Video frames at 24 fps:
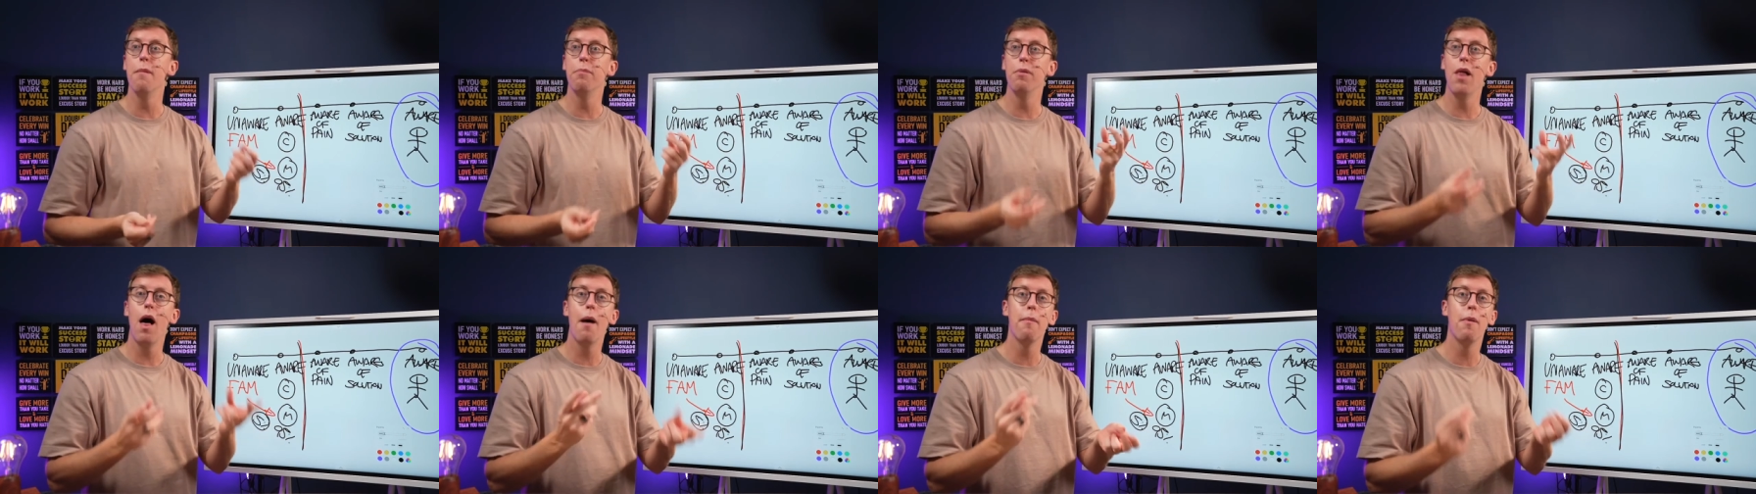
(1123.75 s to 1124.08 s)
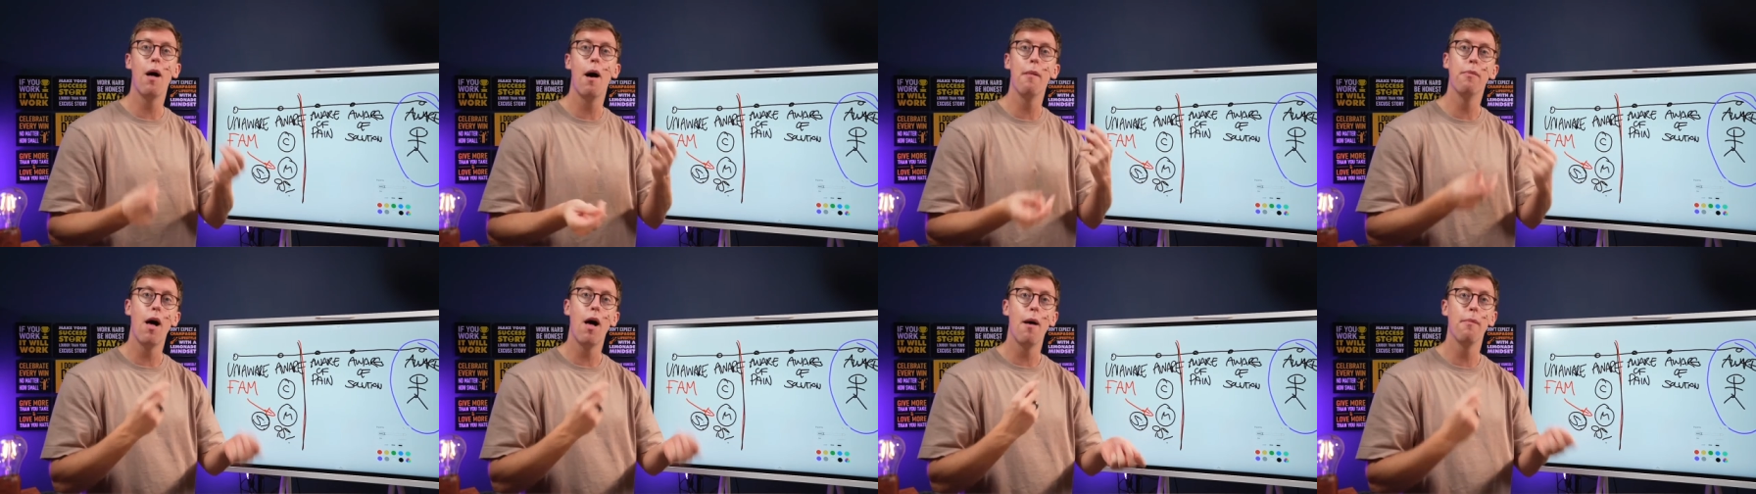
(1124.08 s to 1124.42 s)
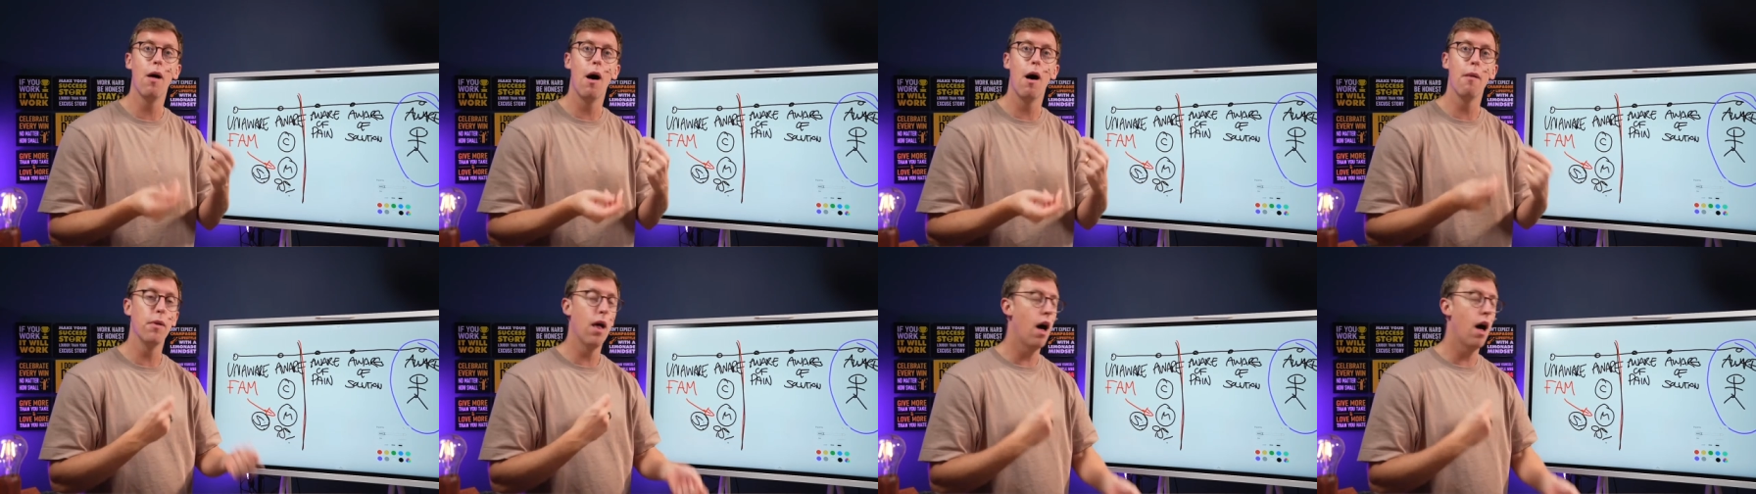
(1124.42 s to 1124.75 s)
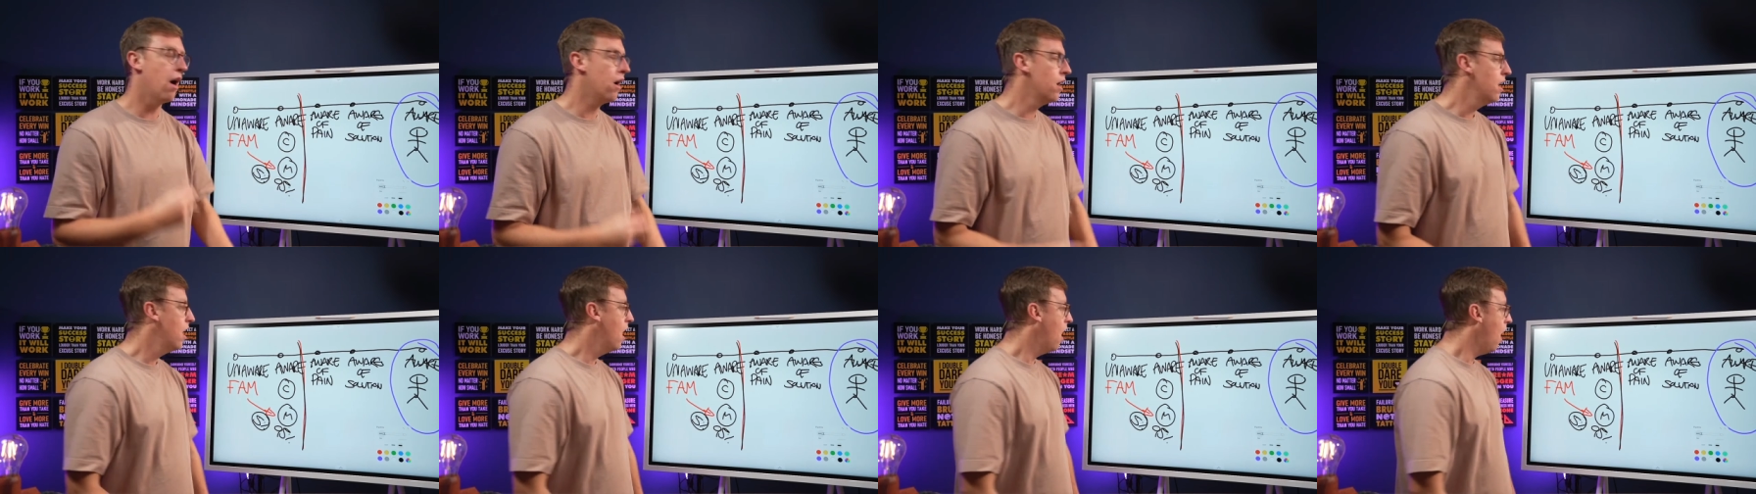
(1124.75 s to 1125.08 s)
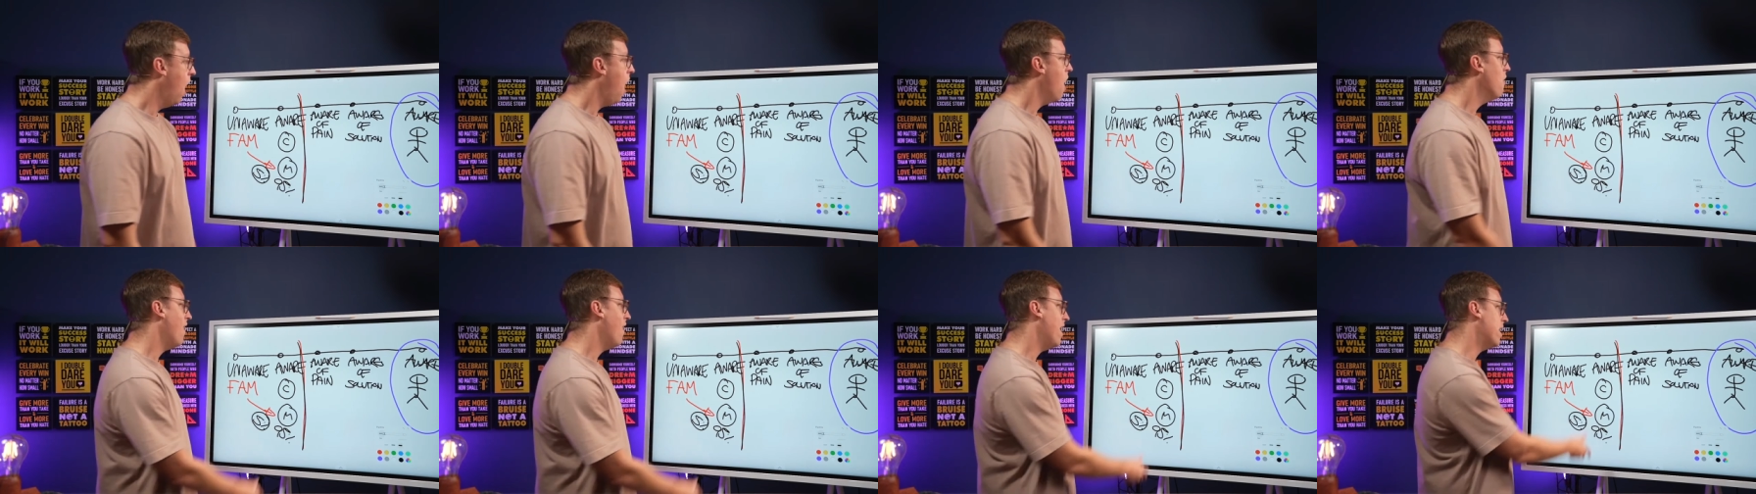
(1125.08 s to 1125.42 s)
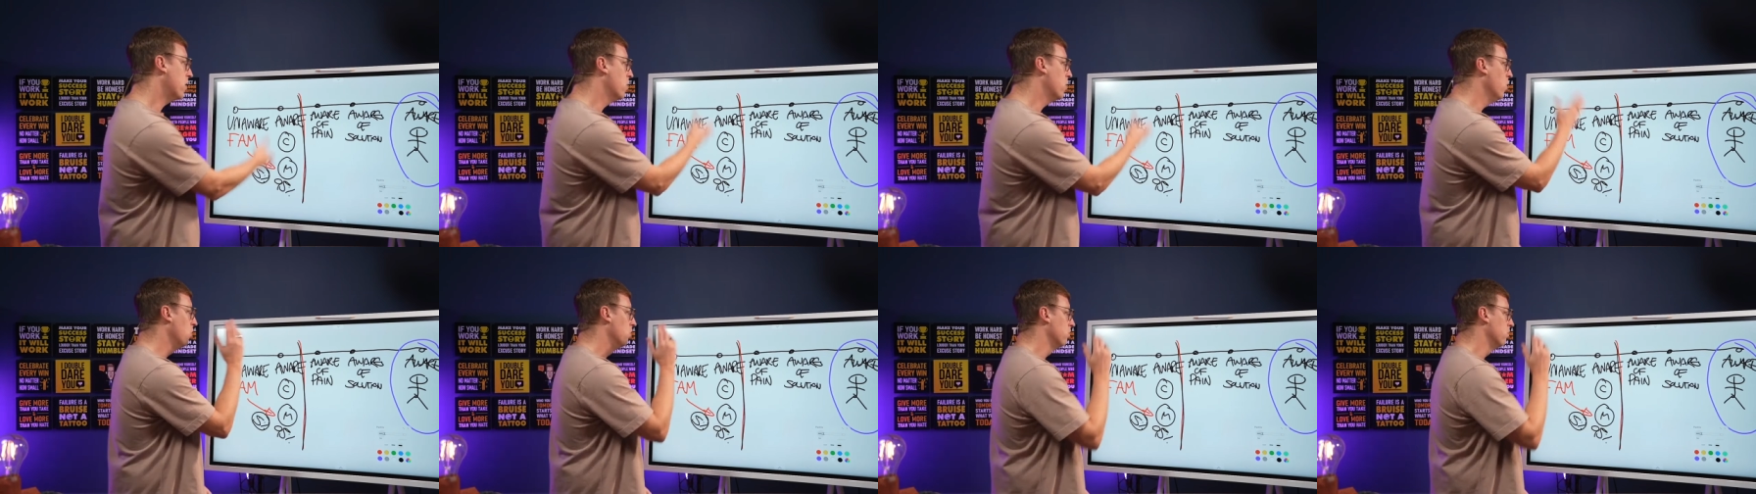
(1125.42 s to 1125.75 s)
Blah blah blah blah blah. All
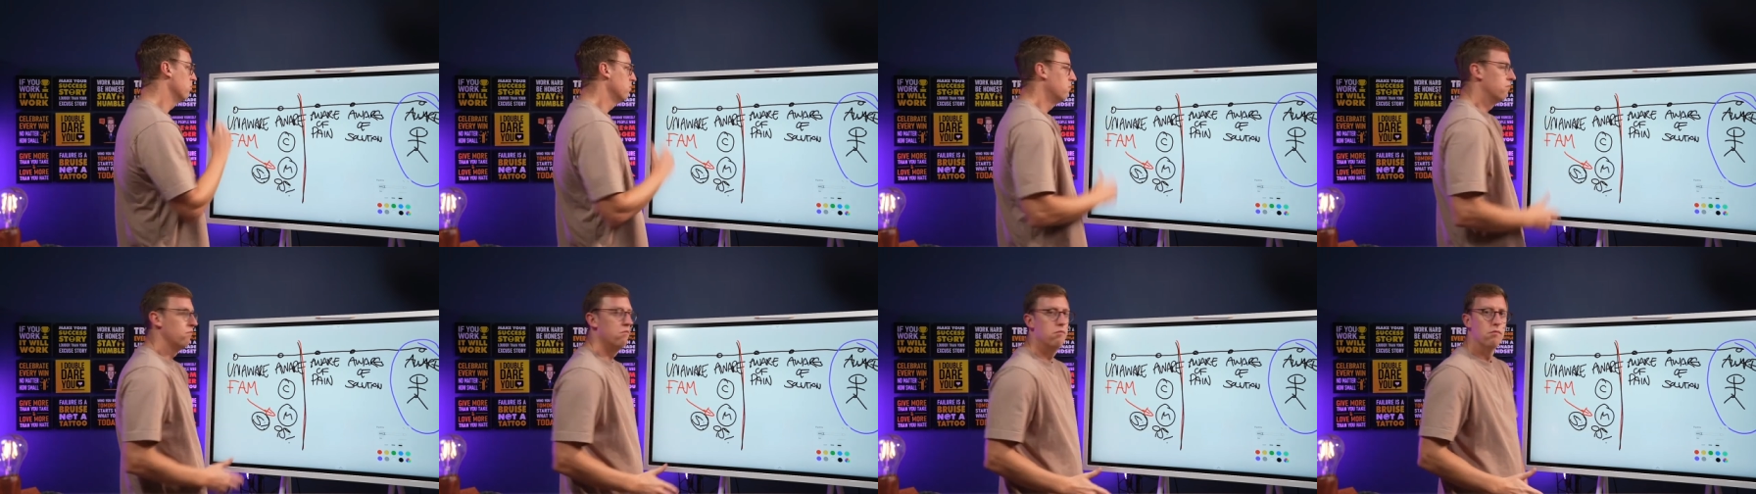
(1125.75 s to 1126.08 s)
right, cool.